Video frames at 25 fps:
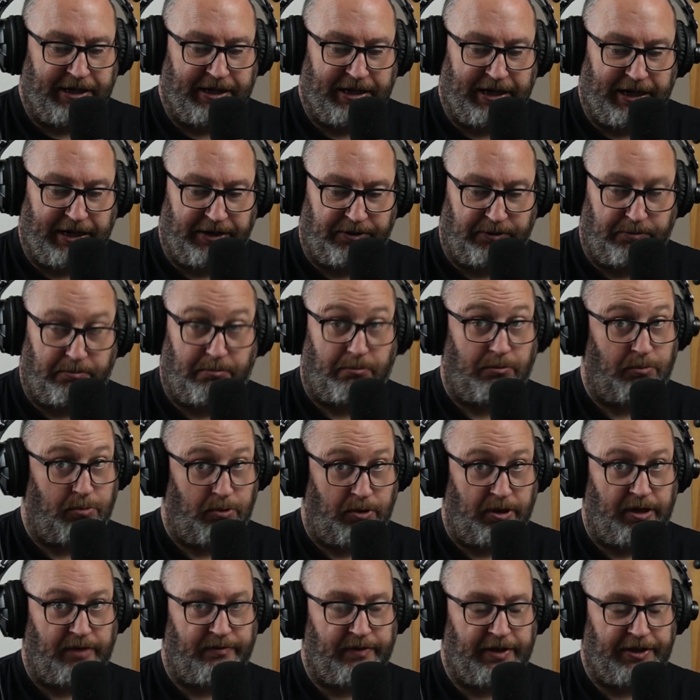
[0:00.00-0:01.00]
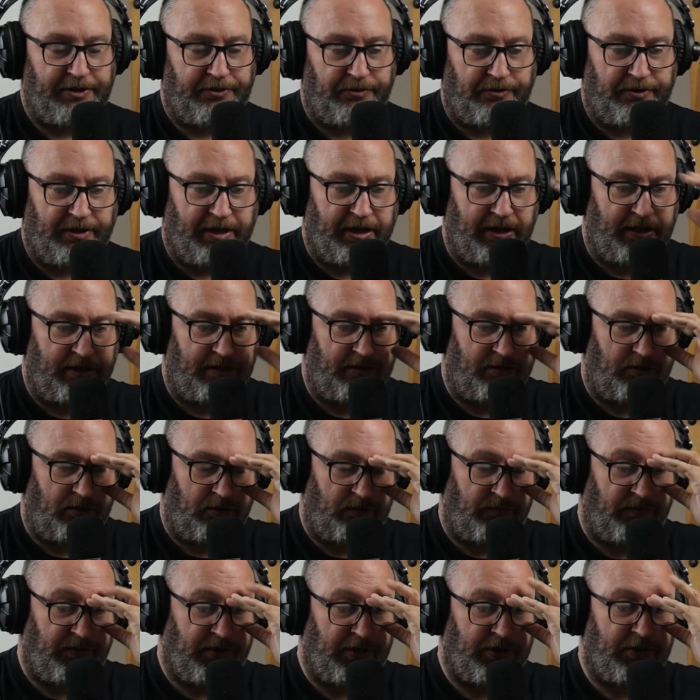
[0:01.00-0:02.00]
And boy, have I done that
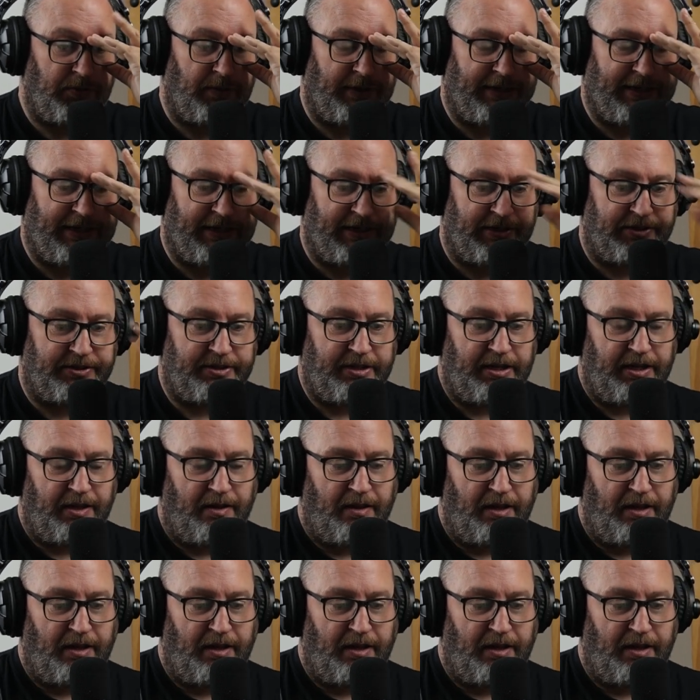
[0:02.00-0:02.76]
over the 20 years.